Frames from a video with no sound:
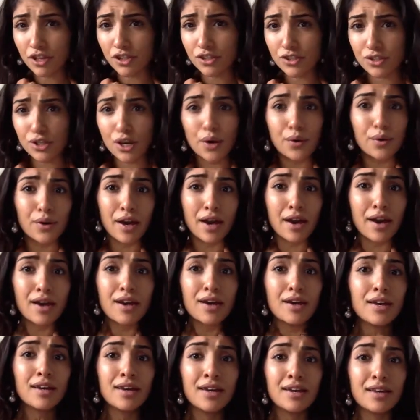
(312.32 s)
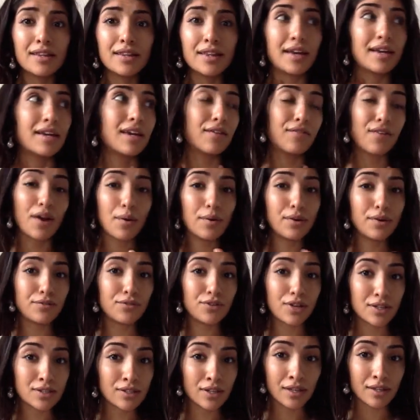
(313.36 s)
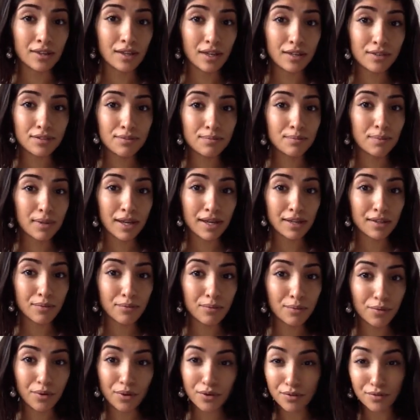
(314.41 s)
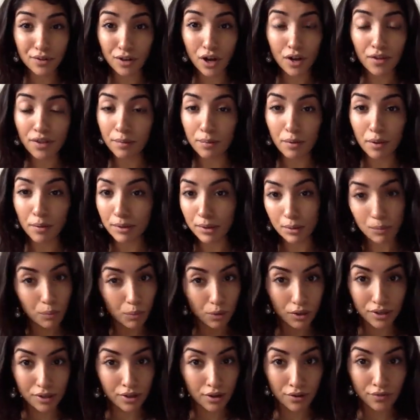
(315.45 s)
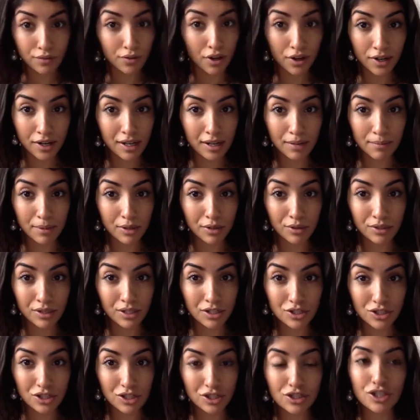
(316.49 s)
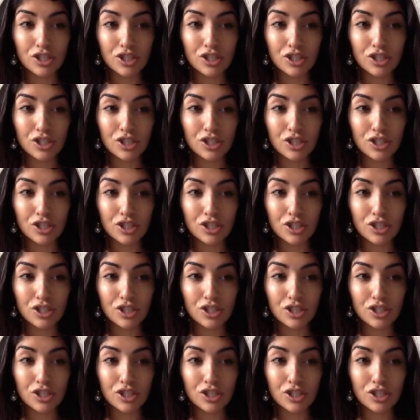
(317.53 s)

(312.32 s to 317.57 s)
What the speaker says: choker. Like if I would have dressed like this, playing the role of a goth, I probably wouldn't have got it in my audition.